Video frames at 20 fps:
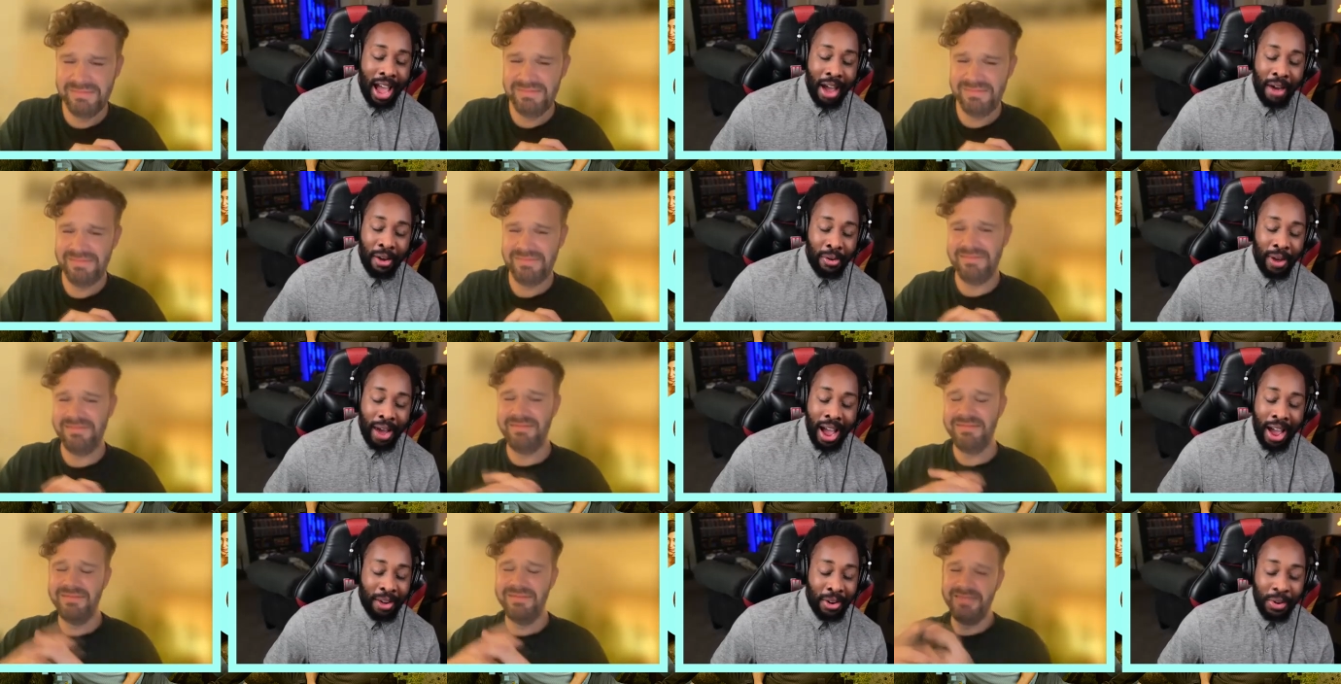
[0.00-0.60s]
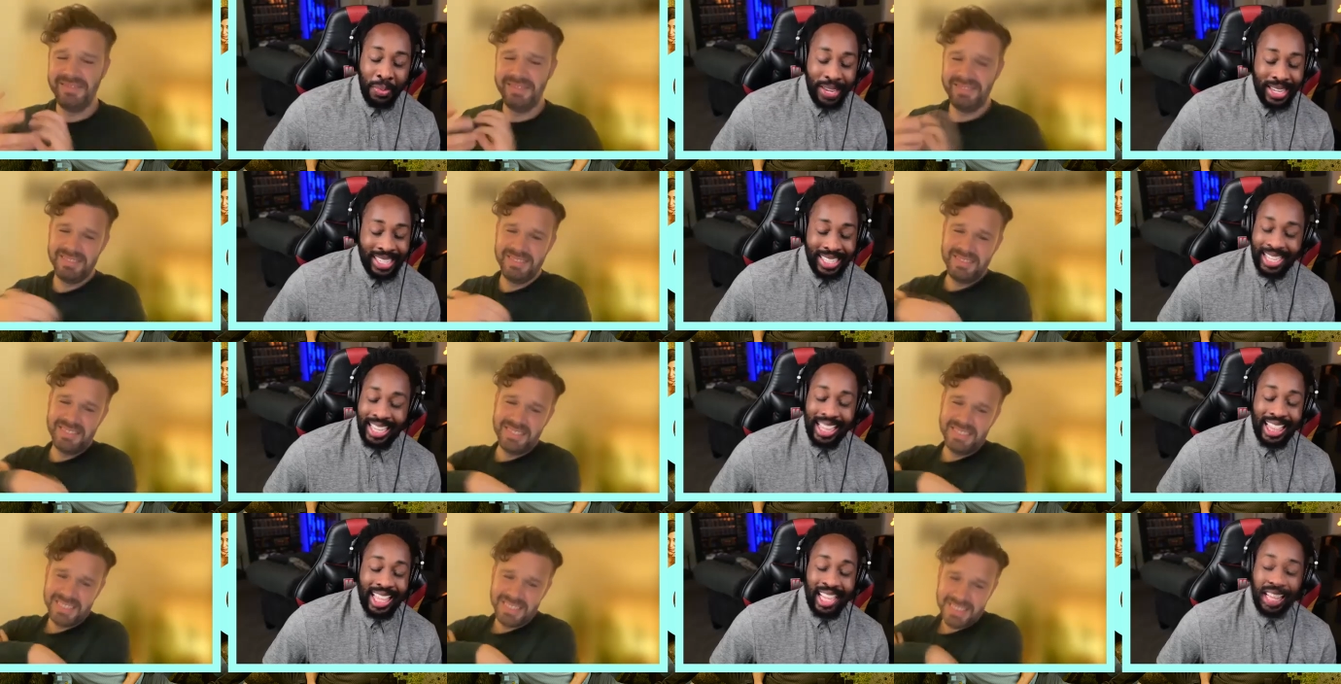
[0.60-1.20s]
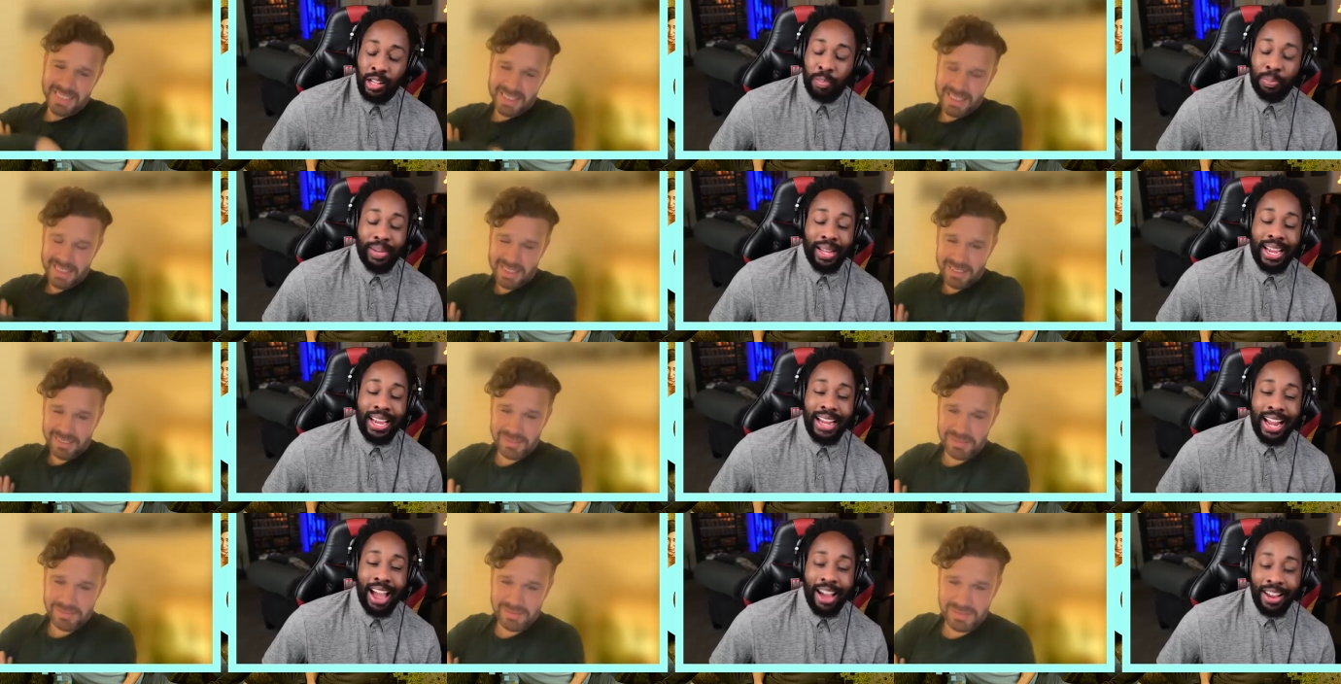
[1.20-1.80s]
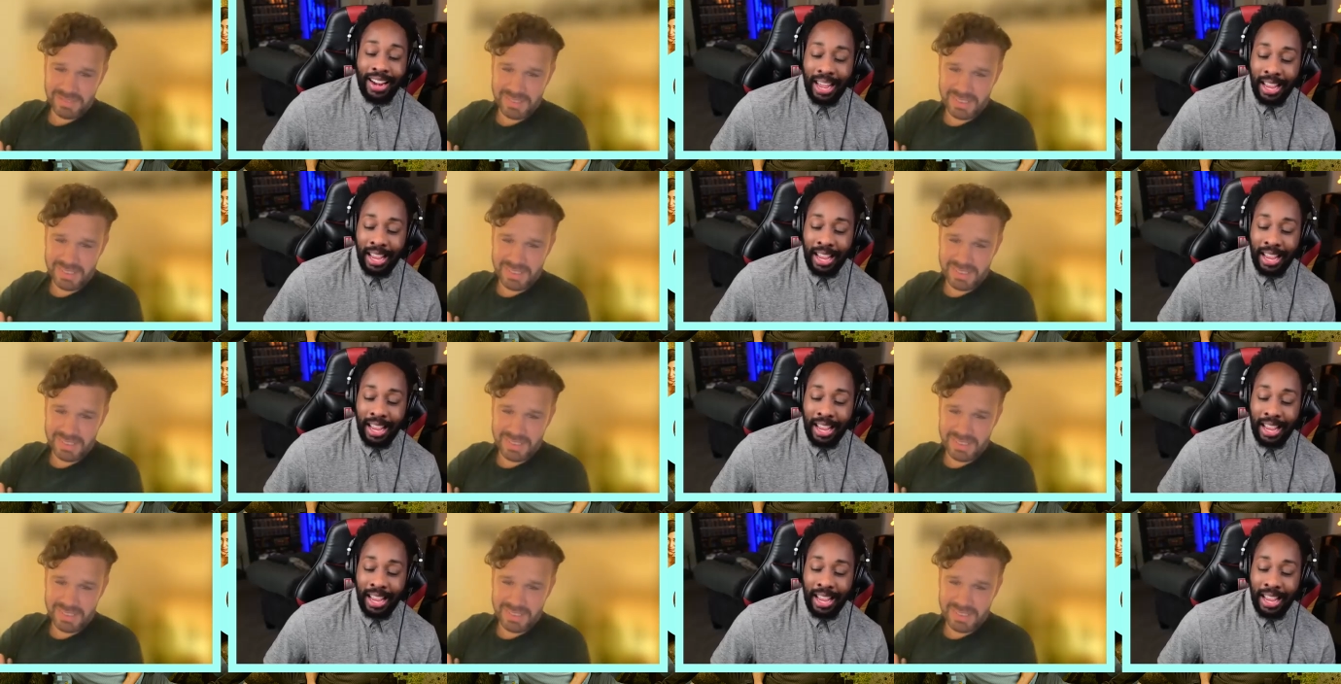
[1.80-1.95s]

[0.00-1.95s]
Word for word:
Speaker 1: how how do we see this playing out?